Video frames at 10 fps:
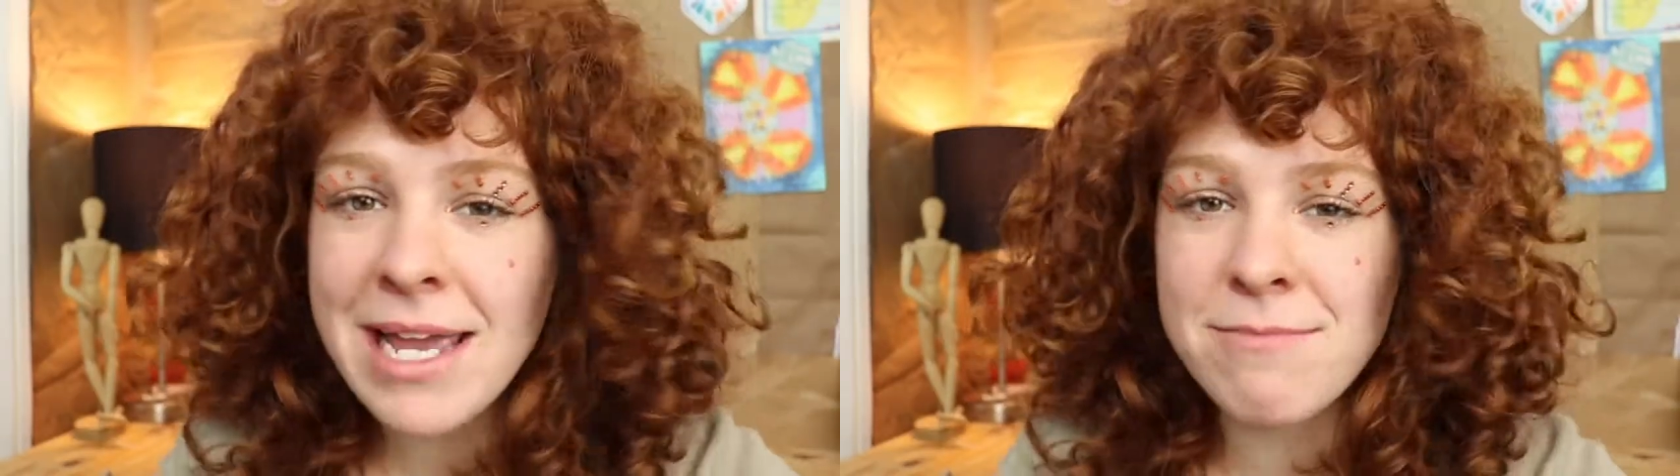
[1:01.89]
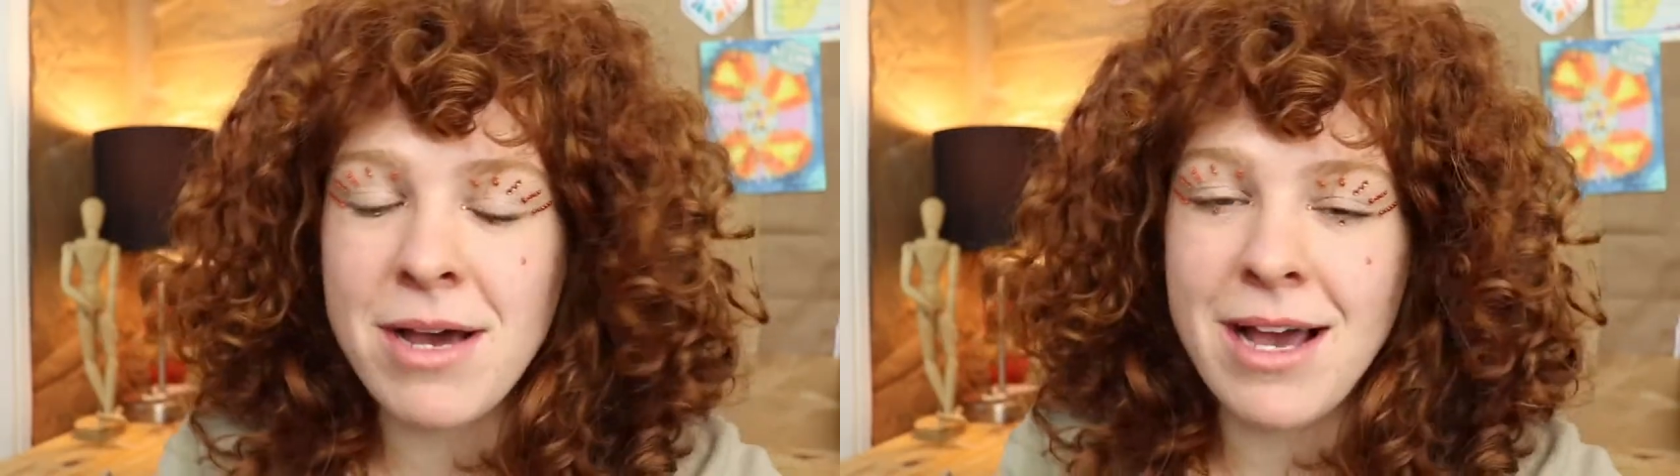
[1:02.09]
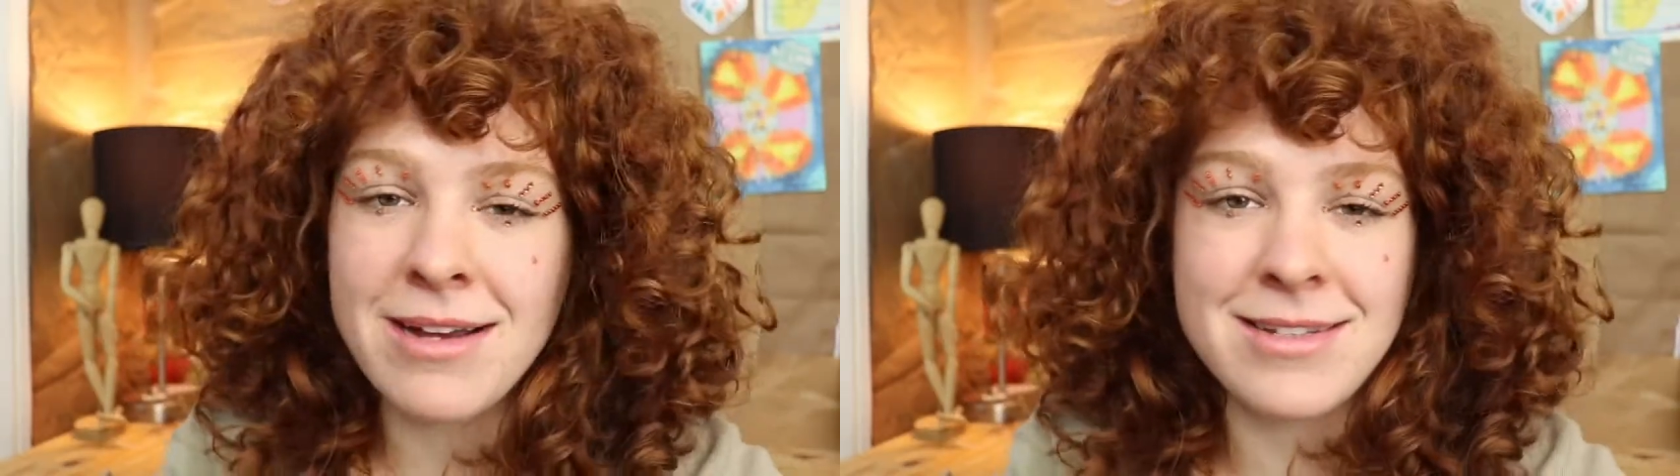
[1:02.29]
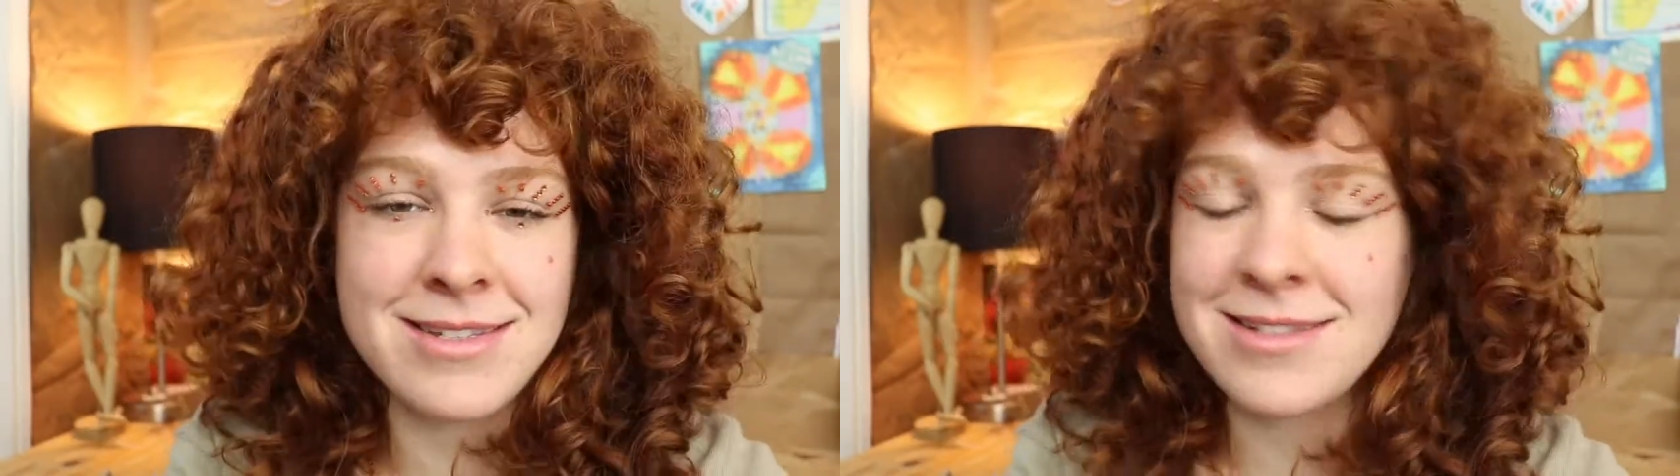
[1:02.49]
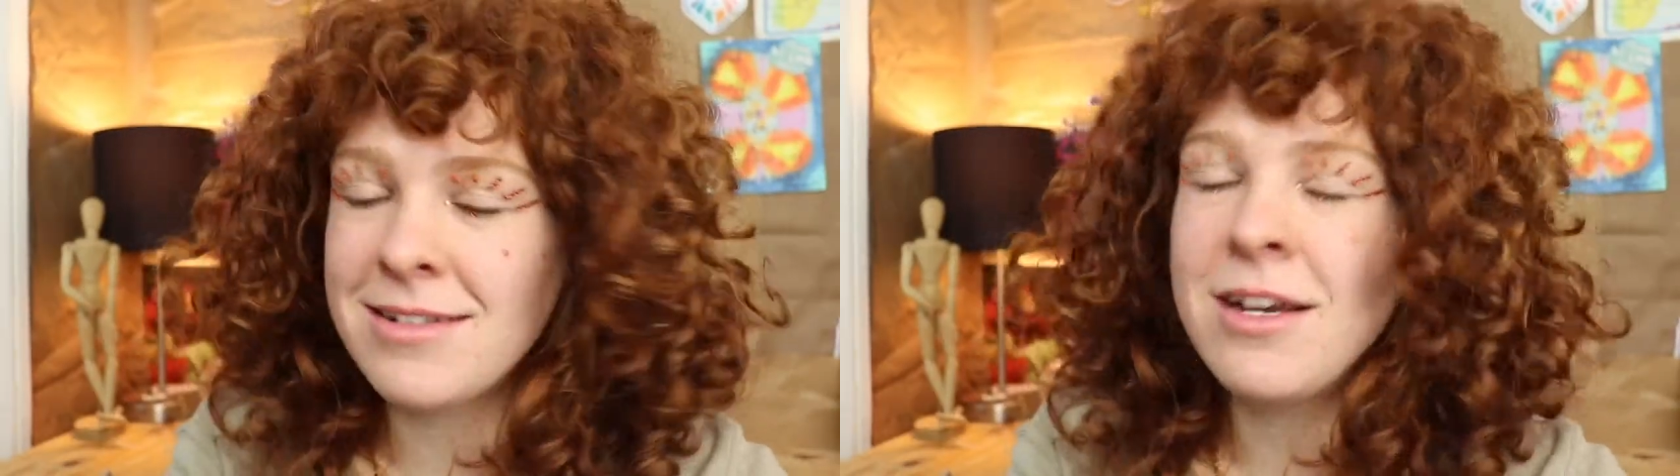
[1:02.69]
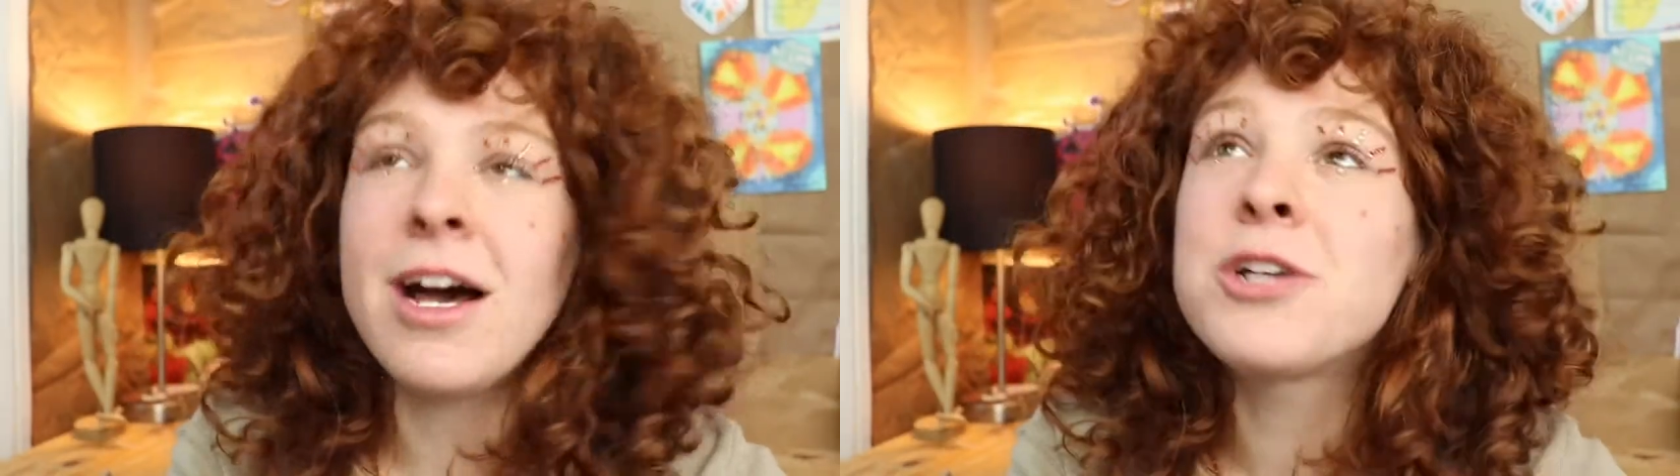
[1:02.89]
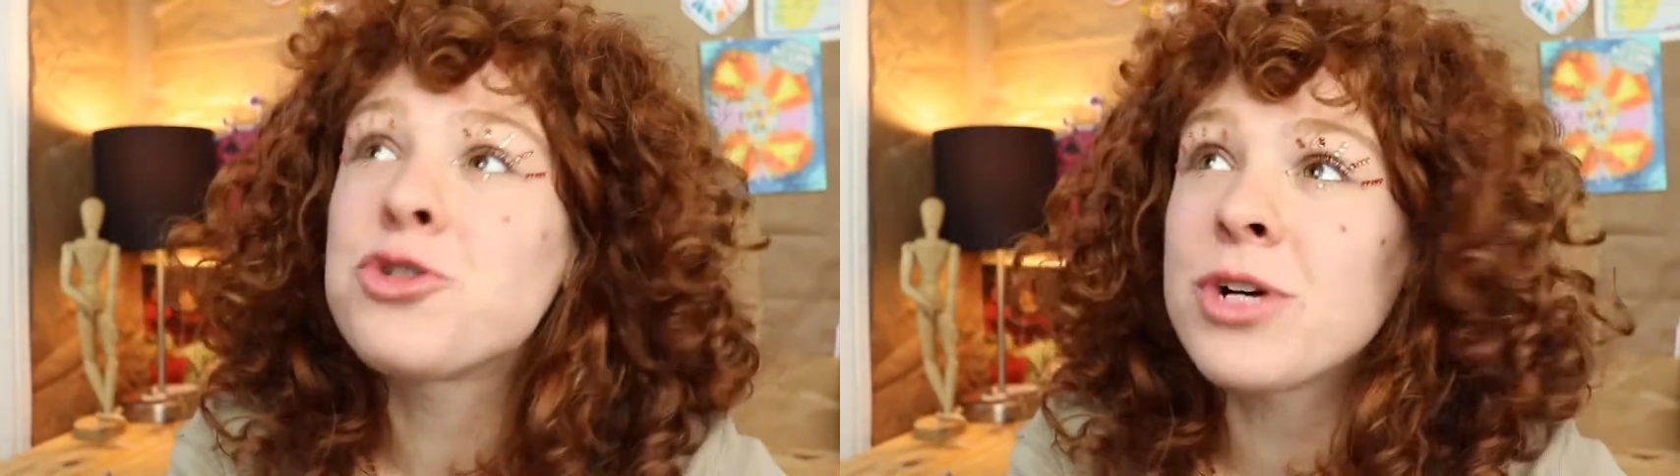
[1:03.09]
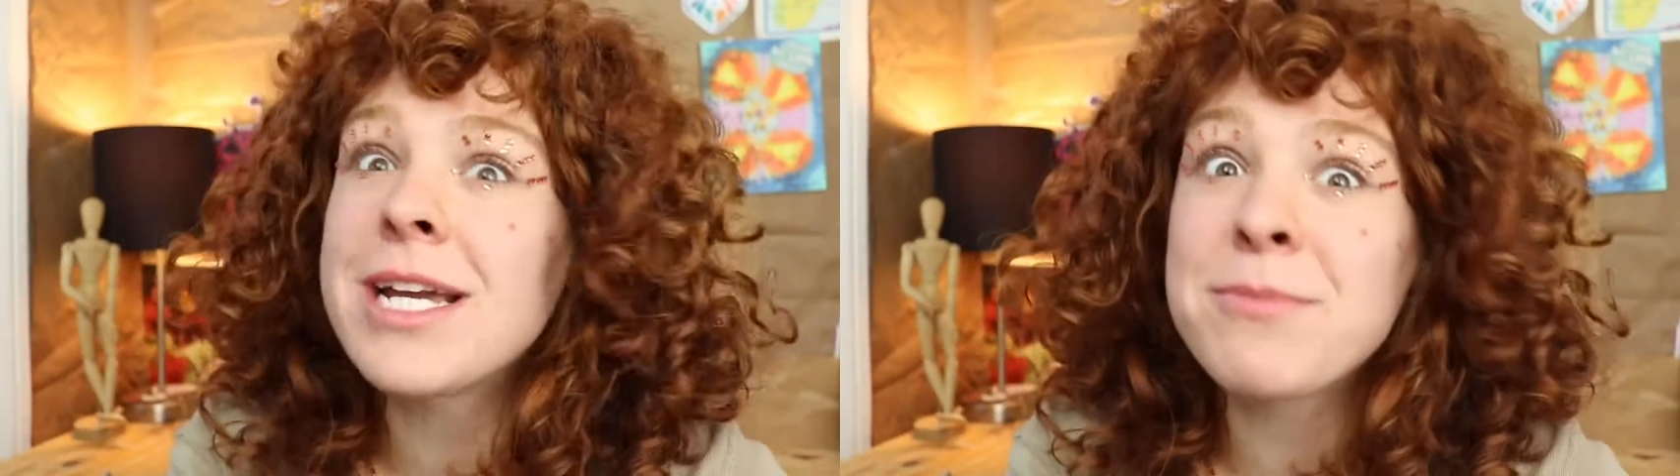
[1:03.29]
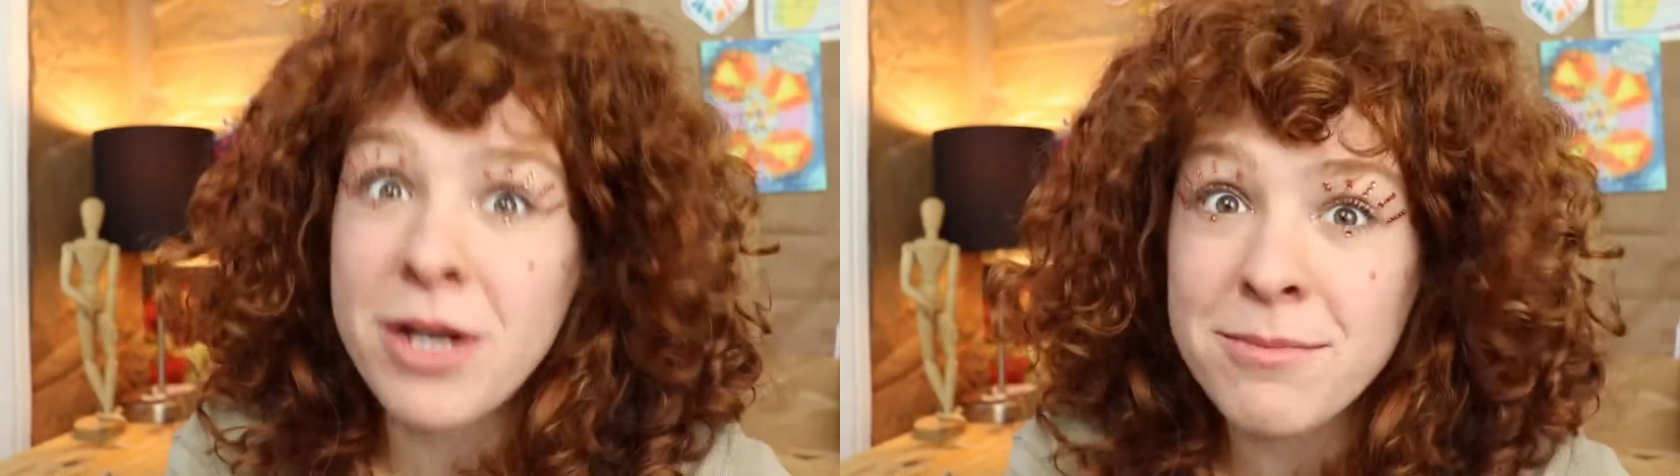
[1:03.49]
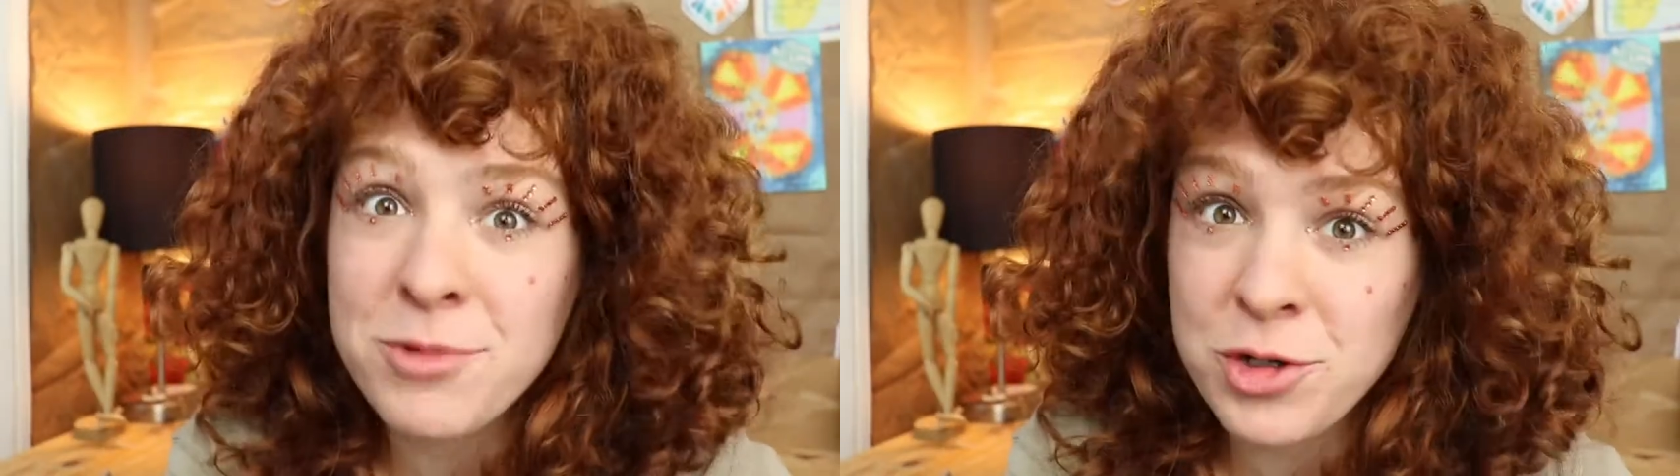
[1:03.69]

inbox. A dream come